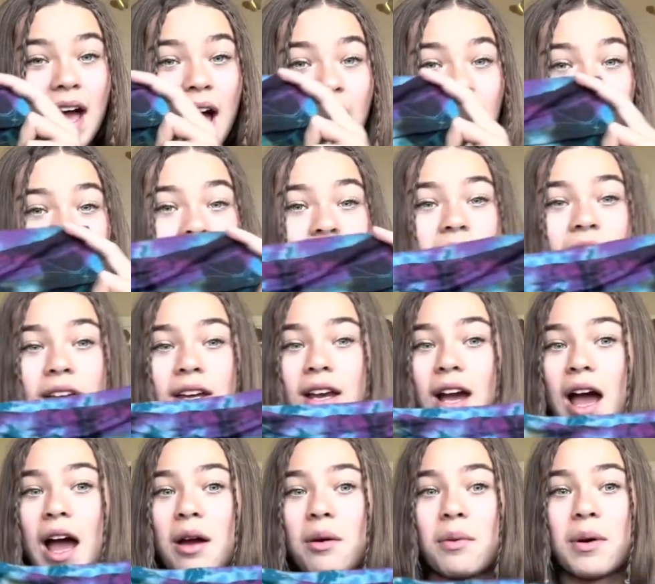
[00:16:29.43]
I feel like
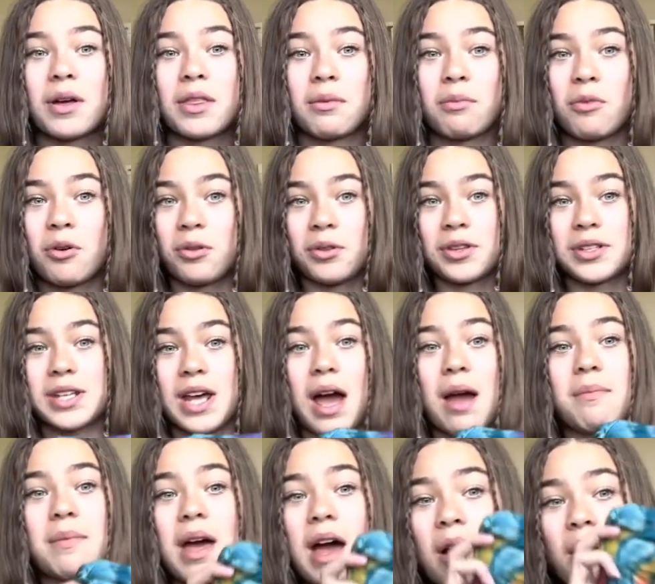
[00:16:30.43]
I wear them all the
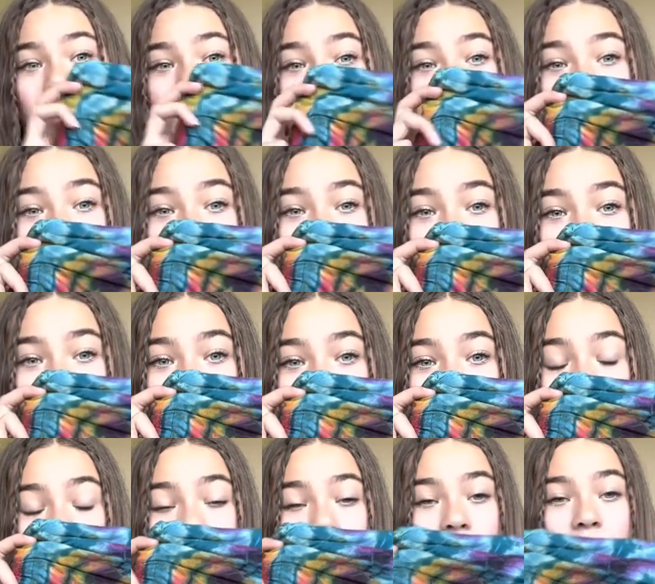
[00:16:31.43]
time now, especially at
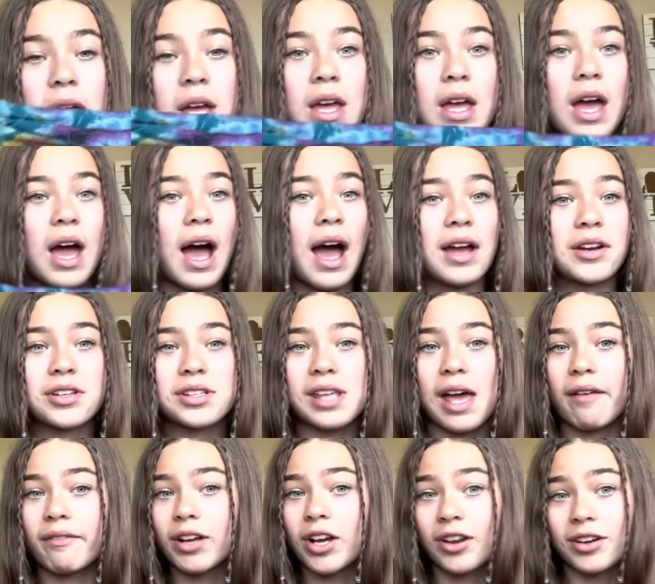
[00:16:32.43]
home. I just
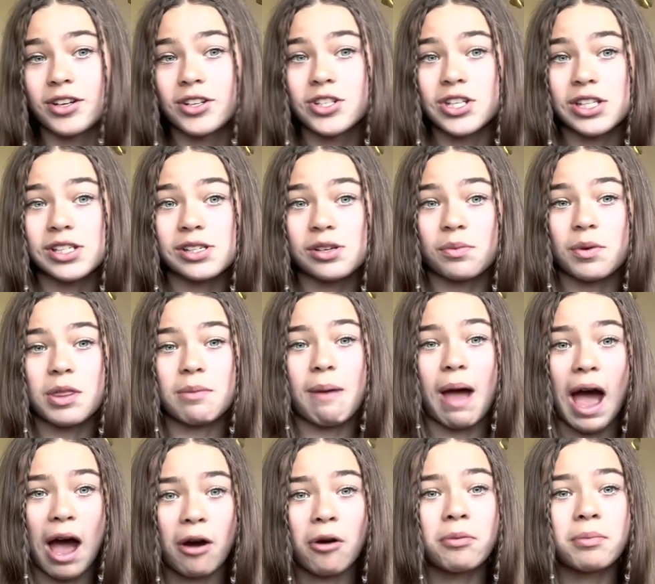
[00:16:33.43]
haven't gotten a chance to wear them
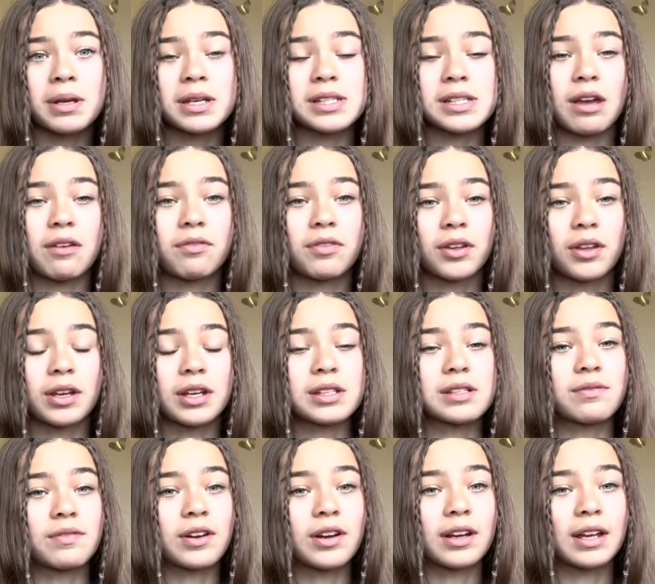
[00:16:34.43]
out because I feel like
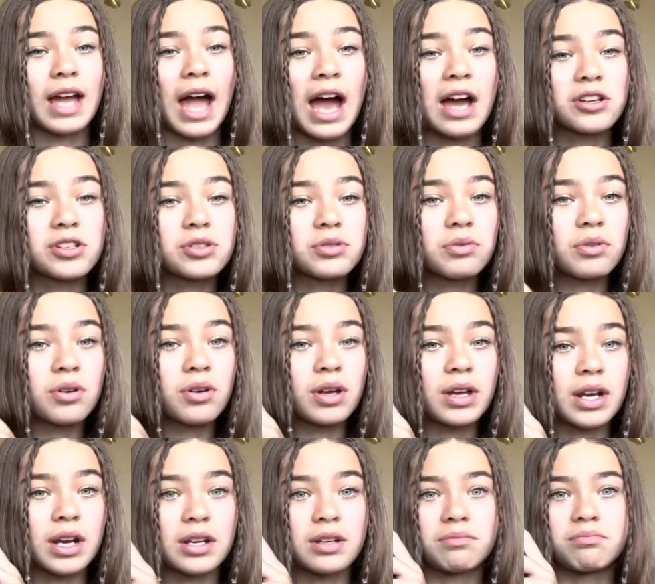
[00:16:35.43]
it's very casual,
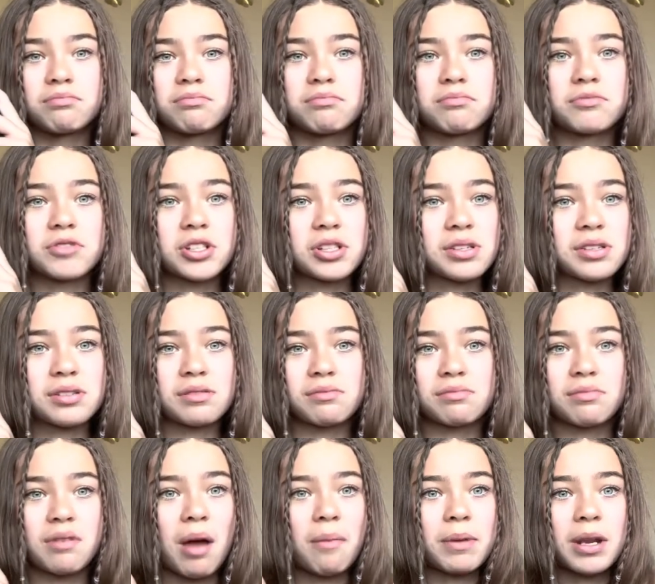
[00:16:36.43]
and I just,
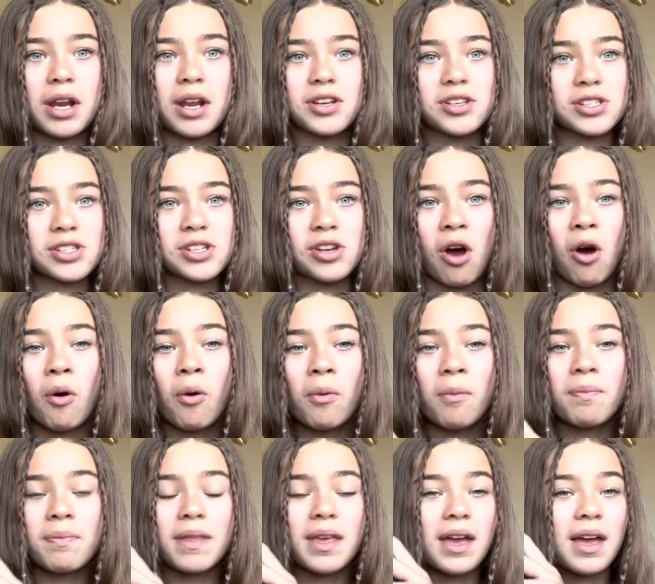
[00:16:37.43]
I mean, I just don't.